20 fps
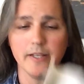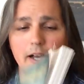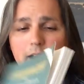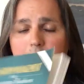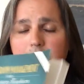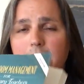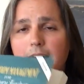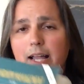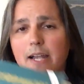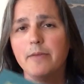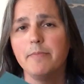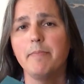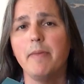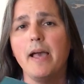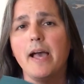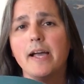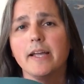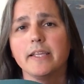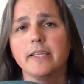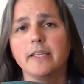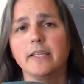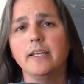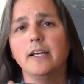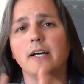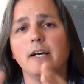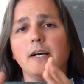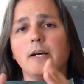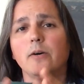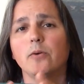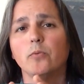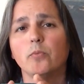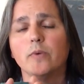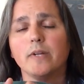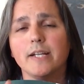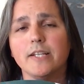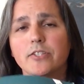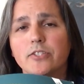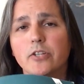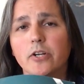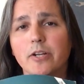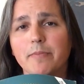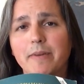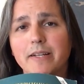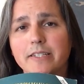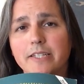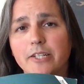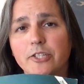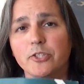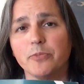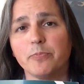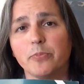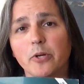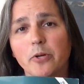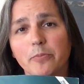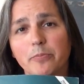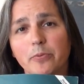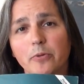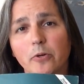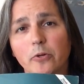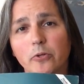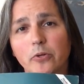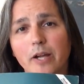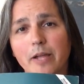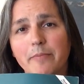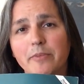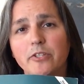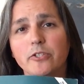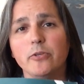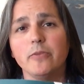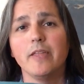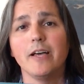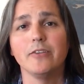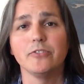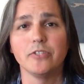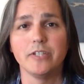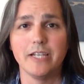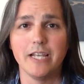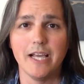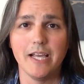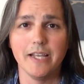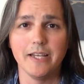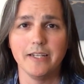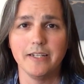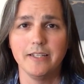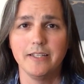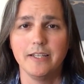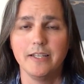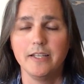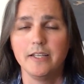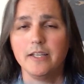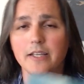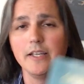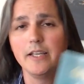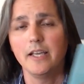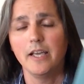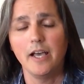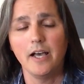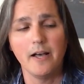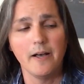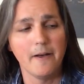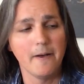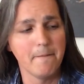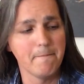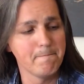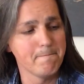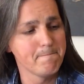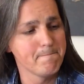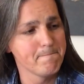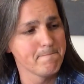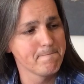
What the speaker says: I got it back when I started my teacher prep program in 2009.